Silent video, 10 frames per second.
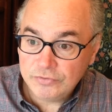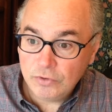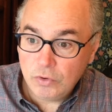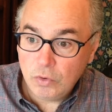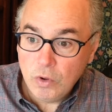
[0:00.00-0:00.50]

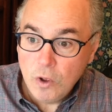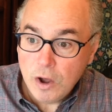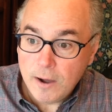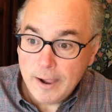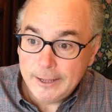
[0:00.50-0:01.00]
So
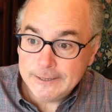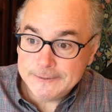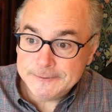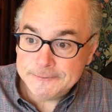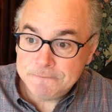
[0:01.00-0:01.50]

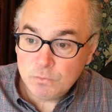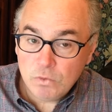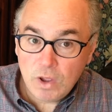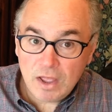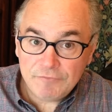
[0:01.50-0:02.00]
um,
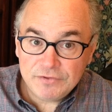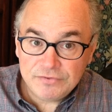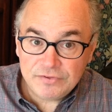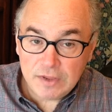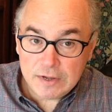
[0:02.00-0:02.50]
we'll have to
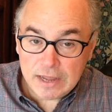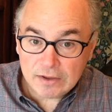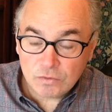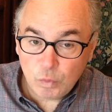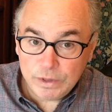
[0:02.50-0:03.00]
see
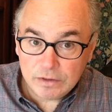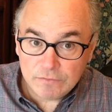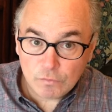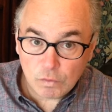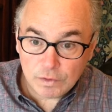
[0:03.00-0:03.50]
next week,
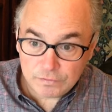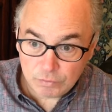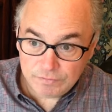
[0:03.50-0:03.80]
of course.